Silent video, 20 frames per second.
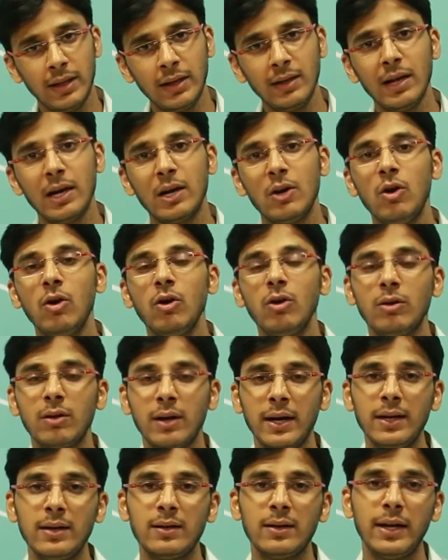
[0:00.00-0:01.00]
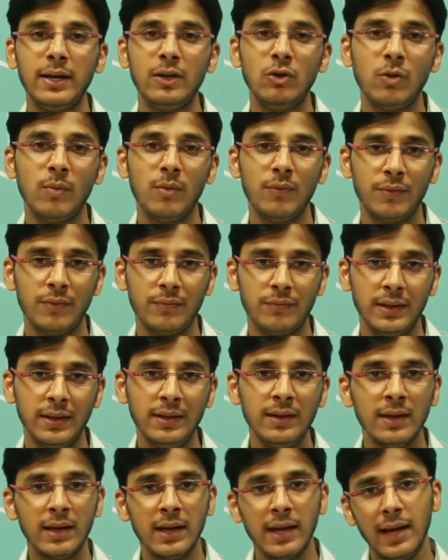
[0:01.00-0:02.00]
10, analog write 9 comma
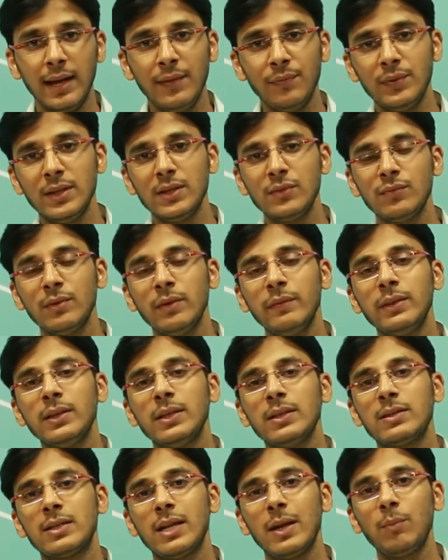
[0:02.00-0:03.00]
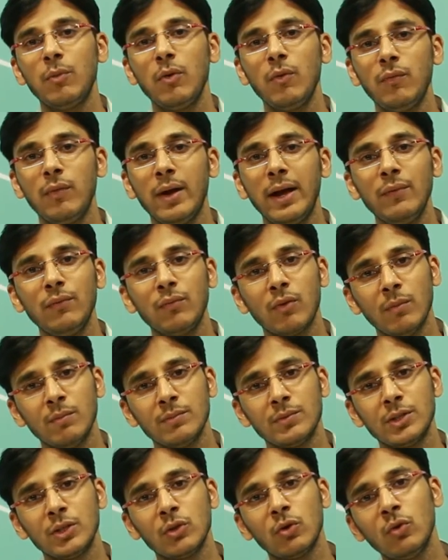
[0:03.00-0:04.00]
15. In this way with the step of 5
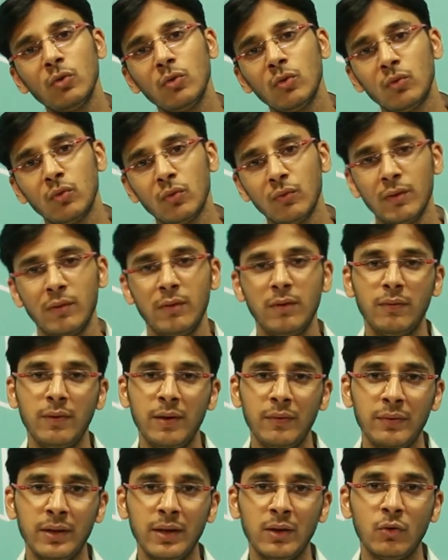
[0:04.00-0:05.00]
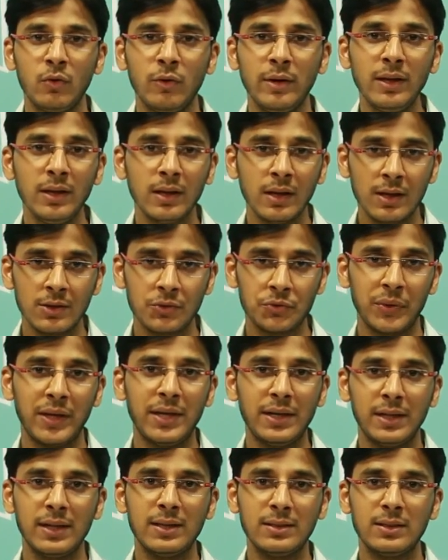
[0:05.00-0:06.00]
from 0 to 255 we are going. So
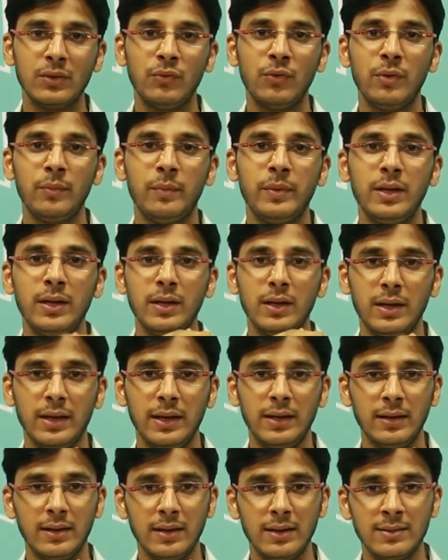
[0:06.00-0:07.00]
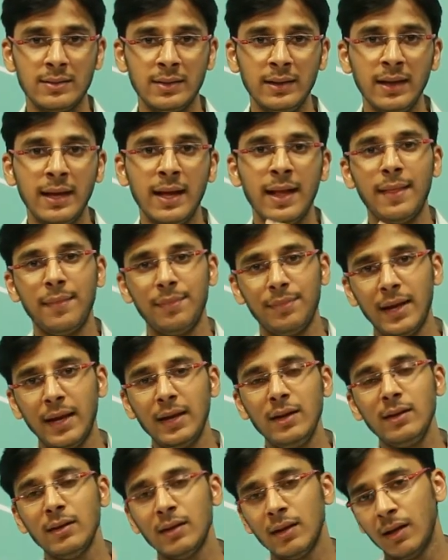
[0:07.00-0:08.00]
intensity will be increasing.
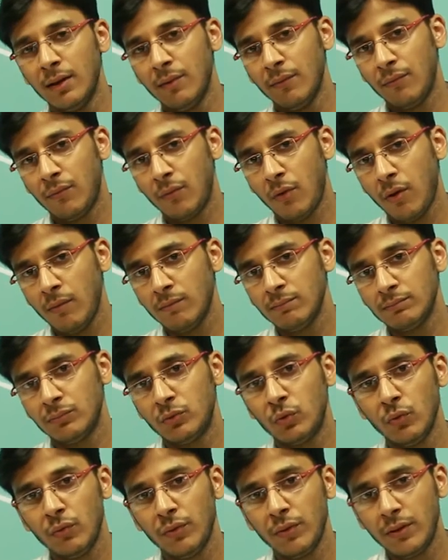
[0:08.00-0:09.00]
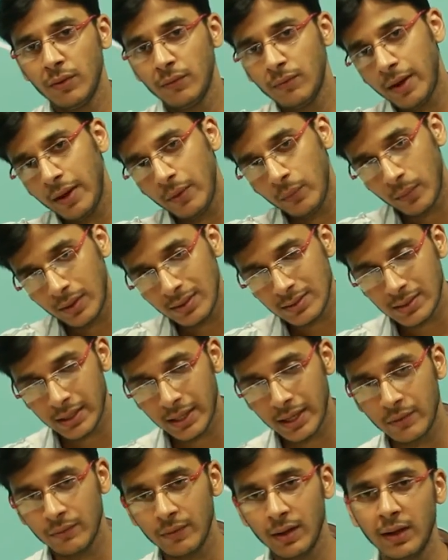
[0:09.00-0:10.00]
Then from 255 once
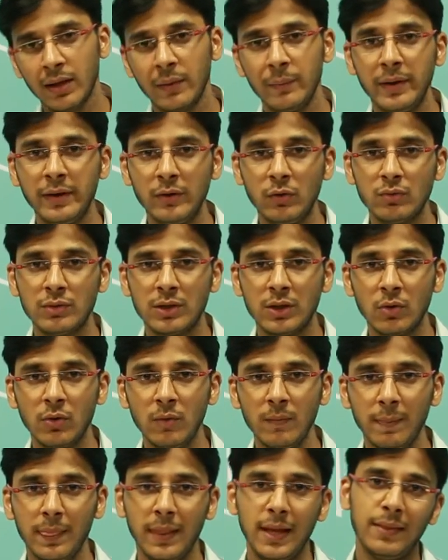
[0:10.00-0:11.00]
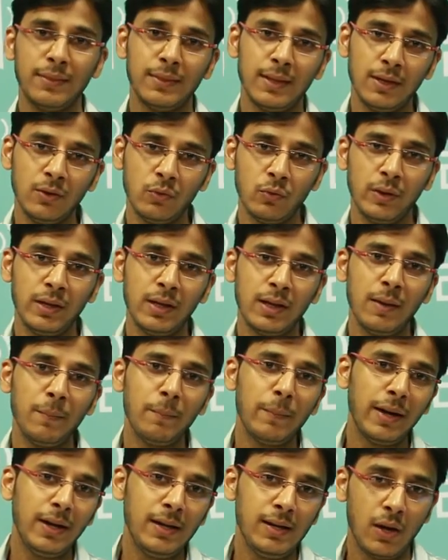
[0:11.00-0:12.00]
again we are coming to 0 and then going up
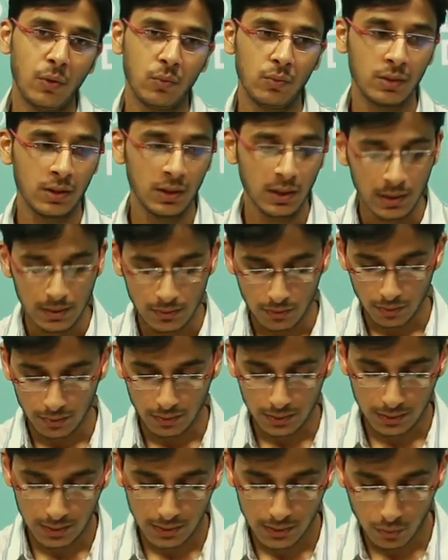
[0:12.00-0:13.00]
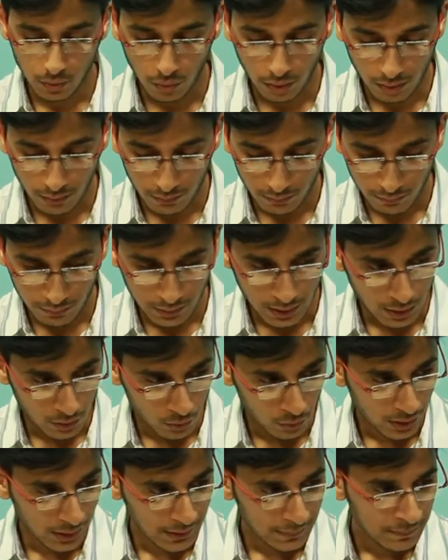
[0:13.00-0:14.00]
and down. So this is what we are
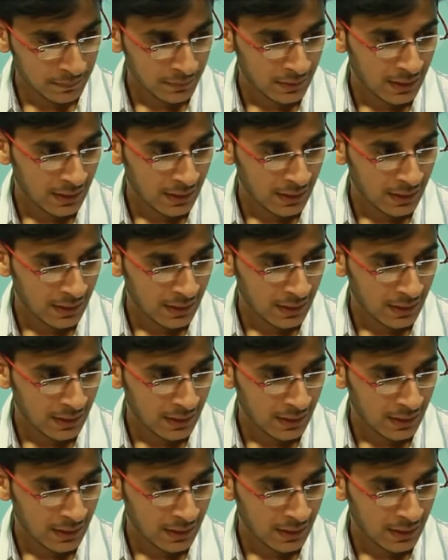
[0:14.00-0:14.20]
doing